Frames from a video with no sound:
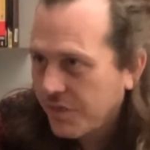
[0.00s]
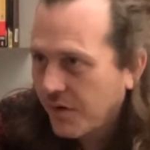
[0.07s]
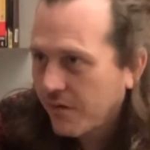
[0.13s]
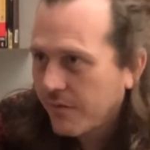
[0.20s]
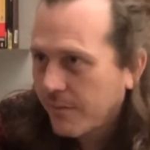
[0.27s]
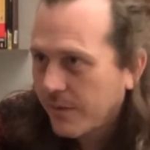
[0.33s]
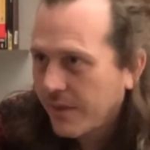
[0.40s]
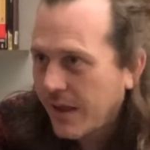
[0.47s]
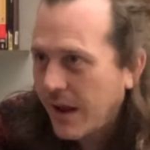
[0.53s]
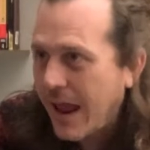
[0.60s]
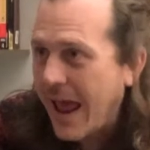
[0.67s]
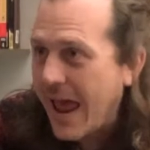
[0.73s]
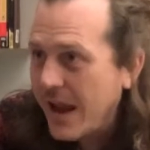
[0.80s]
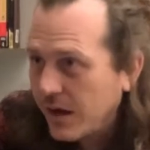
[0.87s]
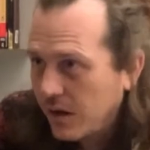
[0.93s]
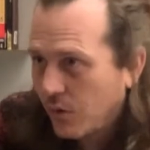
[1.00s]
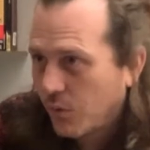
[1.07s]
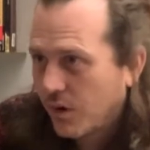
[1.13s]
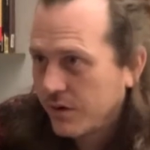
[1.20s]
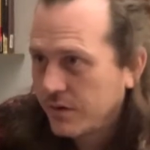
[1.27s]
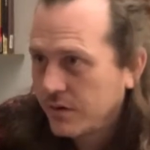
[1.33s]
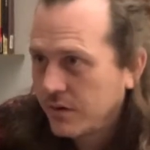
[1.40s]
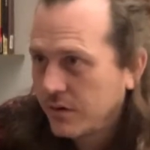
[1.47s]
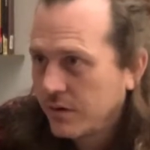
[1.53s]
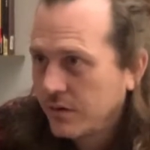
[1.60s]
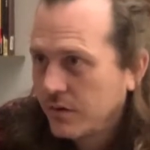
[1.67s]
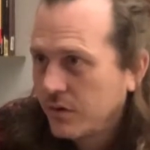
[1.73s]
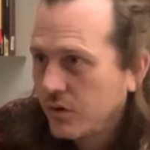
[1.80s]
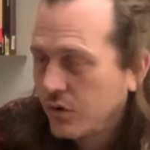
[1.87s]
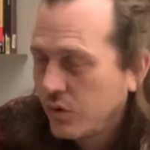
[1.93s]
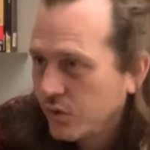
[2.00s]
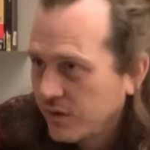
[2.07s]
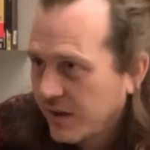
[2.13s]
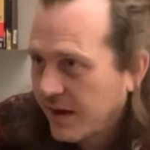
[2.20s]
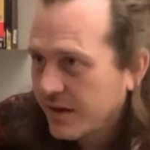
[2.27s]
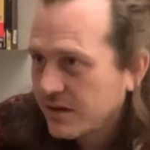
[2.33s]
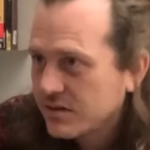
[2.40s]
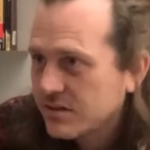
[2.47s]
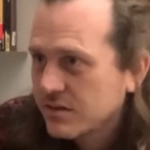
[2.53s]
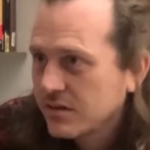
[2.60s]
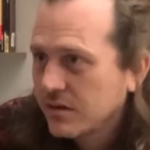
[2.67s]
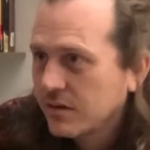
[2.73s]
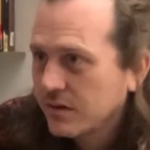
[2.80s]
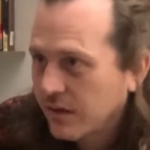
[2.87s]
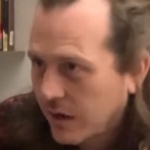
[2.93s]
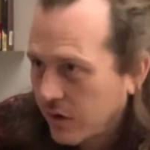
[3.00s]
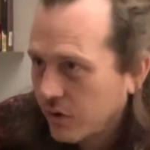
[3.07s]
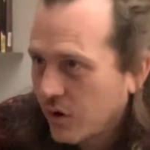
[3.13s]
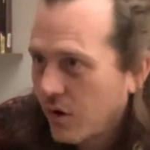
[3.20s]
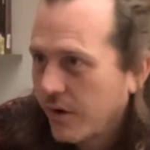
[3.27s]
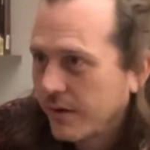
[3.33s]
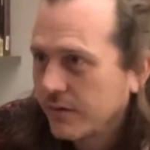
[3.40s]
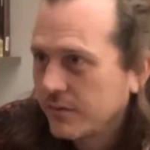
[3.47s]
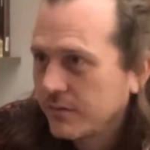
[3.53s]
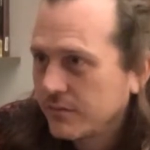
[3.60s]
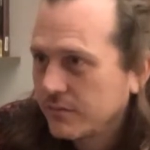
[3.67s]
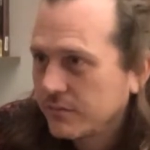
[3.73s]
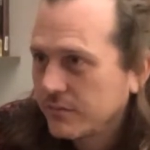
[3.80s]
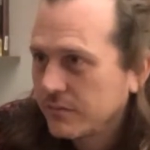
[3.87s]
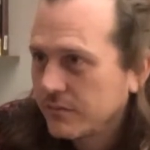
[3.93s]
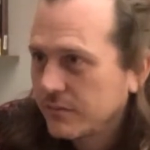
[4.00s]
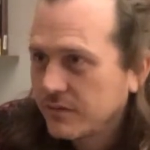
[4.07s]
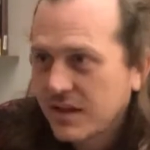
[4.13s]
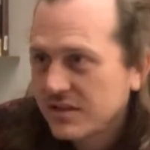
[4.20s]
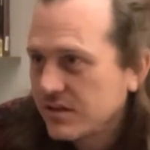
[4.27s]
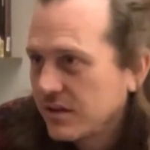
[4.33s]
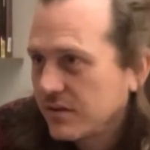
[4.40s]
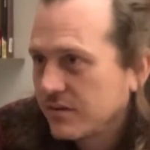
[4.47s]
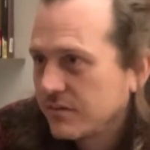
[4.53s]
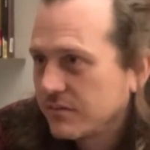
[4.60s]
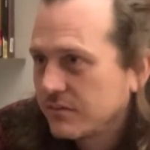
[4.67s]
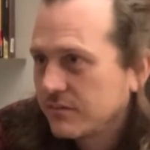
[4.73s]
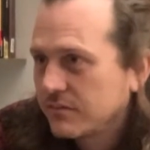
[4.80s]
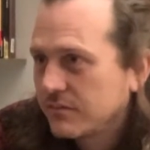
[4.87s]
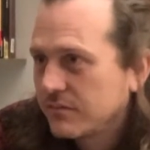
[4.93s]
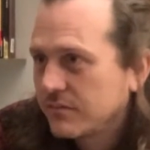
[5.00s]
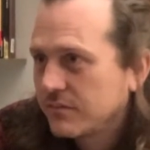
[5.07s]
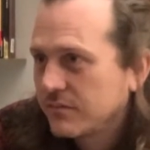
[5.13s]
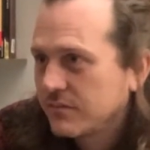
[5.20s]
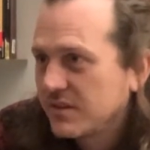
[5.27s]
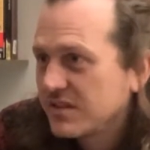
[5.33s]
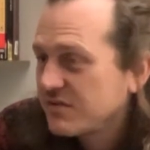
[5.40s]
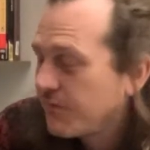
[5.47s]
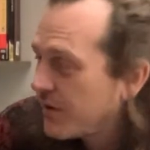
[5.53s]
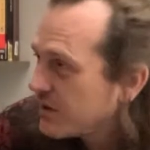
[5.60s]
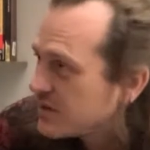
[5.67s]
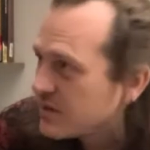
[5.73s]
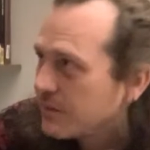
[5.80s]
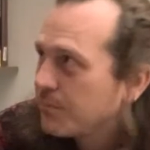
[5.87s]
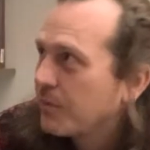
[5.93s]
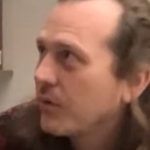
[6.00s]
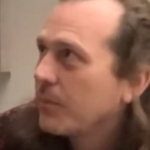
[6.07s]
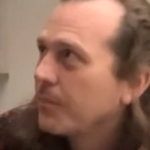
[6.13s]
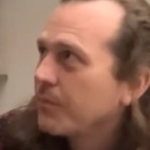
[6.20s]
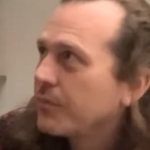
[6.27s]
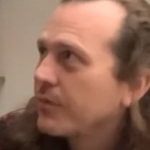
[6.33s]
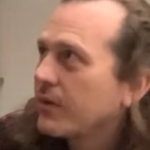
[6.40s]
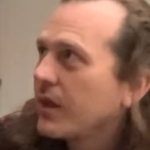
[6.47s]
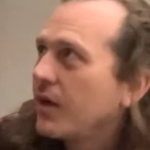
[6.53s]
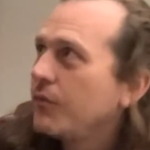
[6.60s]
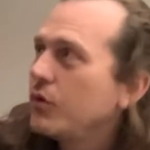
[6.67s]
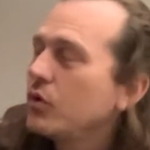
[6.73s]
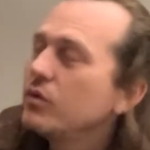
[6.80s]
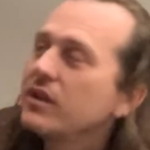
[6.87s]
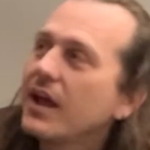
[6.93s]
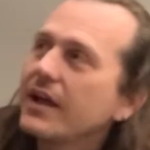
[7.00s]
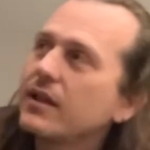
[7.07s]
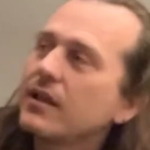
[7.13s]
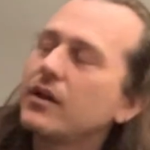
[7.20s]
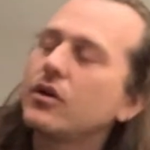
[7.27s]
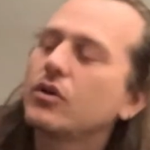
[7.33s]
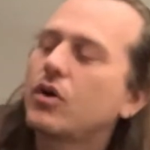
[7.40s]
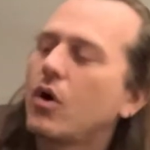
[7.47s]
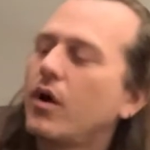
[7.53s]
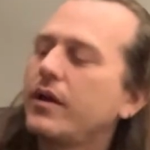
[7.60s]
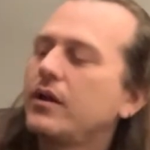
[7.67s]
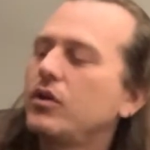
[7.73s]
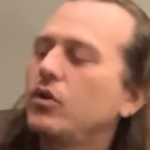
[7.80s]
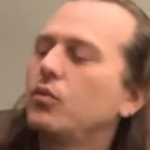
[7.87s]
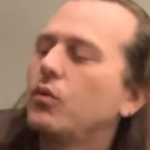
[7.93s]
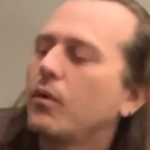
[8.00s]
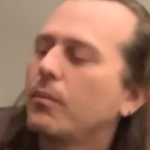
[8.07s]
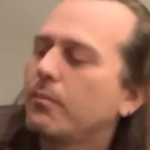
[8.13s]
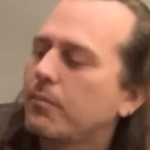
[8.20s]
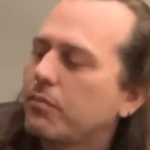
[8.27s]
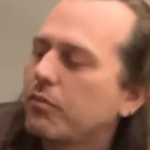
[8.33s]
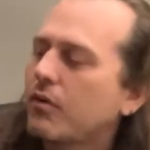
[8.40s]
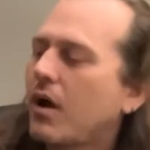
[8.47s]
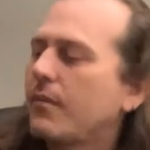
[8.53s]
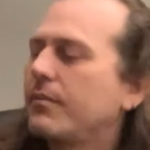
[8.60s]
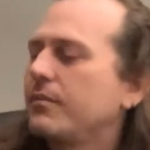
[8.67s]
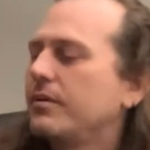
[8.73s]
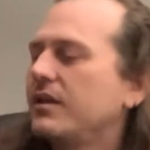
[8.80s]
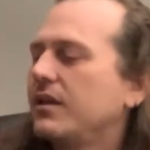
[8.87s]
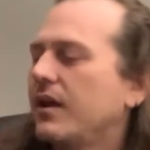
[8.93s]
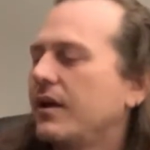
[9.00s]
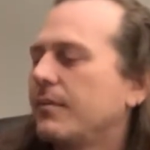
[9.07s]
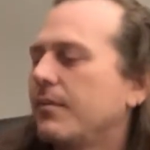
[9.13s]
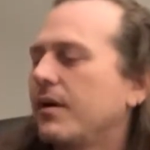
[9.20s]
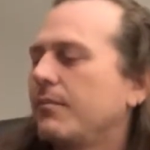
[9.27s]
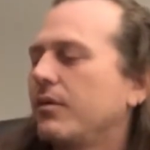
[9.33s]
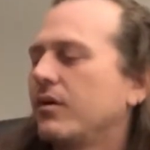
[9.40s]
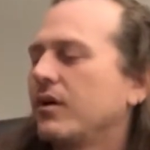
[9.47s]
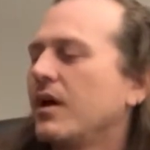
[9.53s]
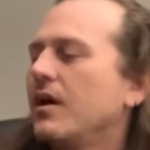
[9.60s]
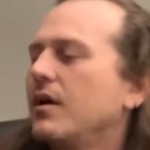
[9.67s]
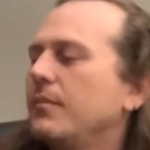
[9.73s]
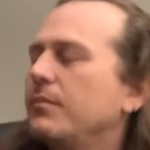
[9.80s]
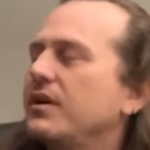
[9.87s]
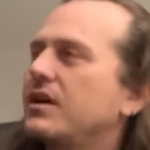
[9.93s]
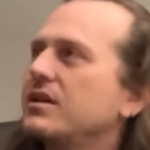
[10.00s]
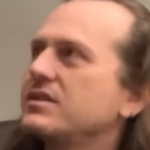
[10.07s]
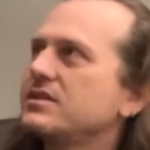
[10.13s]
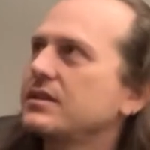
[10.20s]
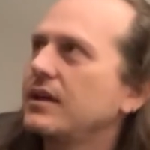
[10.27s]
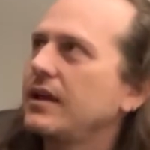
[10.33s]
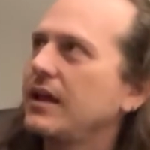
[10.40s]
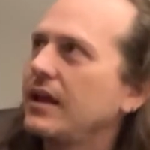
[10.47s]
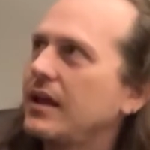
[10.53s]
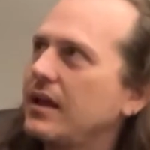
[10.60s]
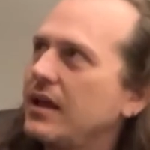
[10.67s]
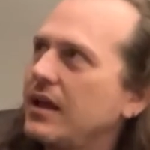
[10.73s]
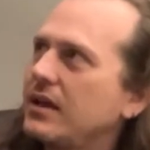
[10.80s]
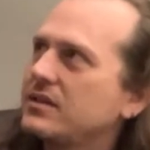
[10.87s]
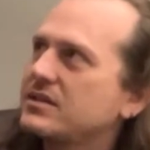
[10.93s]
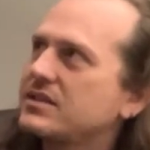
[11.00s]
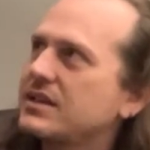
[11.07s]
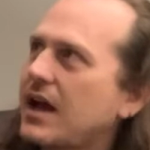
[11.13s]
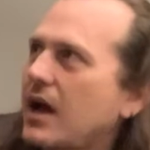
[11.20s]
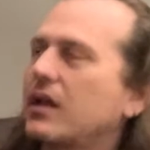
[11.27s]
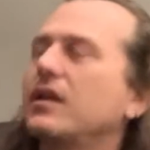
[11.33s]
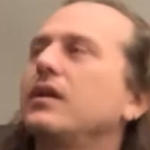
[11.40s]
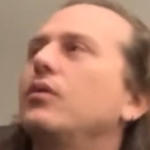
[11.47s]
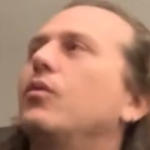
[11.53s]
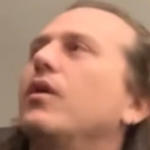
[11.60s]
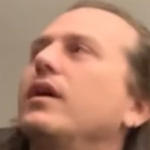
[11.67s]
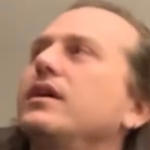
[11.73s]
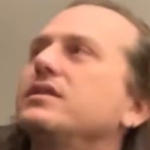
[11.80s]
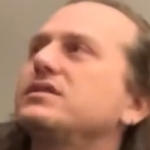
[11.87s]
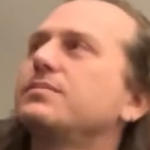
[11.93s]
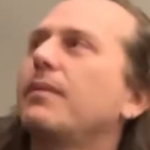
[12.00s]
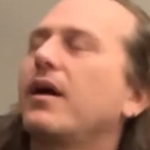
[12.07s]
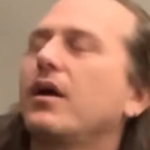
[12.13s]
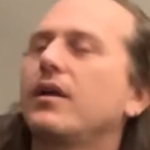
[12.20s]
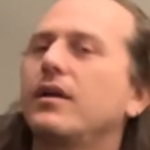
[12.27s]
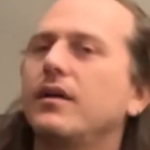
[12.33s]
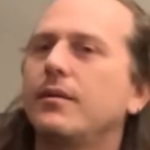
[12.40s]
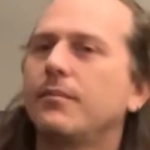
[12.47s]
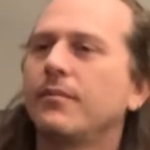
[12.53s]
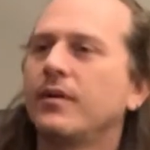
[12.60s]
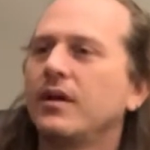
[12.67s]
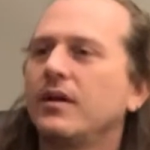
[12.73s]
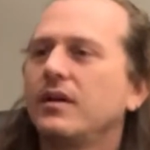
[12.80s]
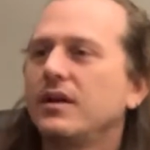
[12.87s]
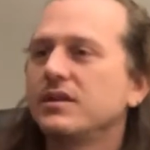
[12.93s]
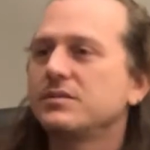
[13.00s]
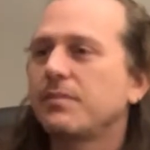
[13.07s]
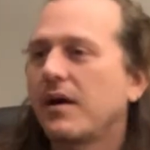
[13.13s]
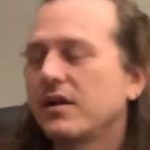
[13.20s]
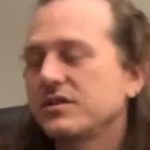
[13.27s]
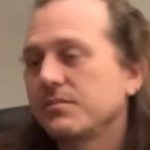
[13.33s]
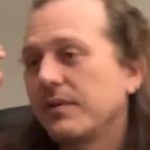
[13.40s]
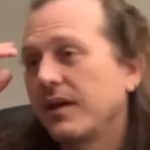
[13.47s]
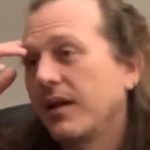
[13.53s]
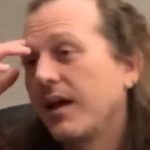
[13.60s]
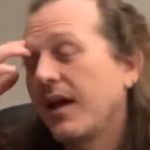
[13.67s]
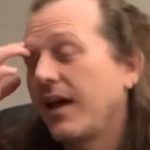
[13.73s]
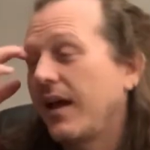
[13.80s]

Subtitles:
I thought about it. Anyone who likes Leonard Cohen. That's it. It's very simple. If you like Leonard Cohen, you will probably like my book. Because exactly what inspired him inspires me.